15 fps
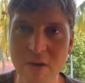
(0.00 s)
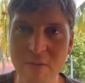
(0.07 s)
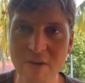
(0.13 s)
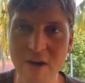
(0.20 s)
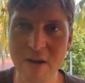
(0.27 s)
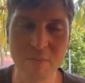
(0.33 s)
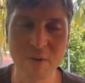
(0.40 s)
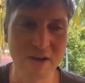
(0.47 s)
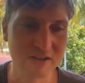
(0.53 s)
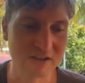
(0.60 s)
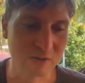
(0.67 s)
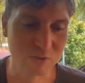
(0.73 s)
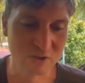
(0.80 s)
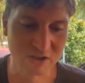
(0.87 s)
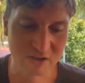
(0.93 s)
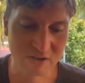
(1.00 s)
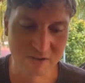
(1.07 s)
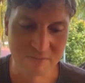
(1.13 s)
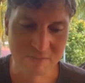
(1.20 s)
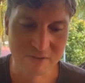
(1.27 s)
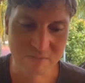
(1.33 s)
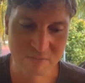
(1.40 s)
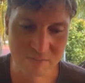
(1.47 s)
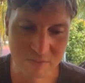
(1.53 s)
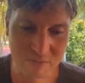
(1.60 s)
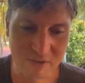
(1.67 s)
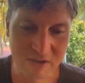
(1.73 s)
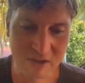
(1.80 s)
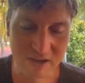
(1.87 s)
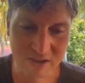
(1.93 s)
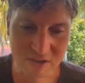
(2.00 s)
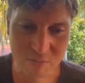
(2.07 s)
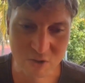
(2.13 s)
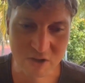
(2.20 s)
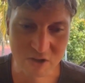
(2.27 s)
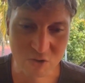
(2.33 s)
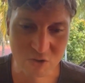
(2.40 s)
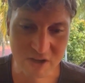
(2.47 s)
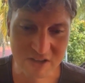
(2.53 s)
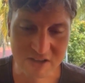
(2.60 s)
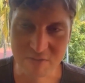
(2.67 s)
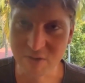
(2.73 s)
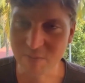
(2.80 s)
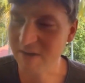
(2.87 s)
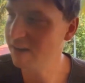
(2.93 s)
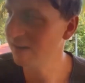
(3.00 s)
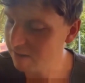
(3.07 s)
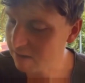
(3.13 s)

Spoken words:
5 months in winter. It's pretty crazy for me.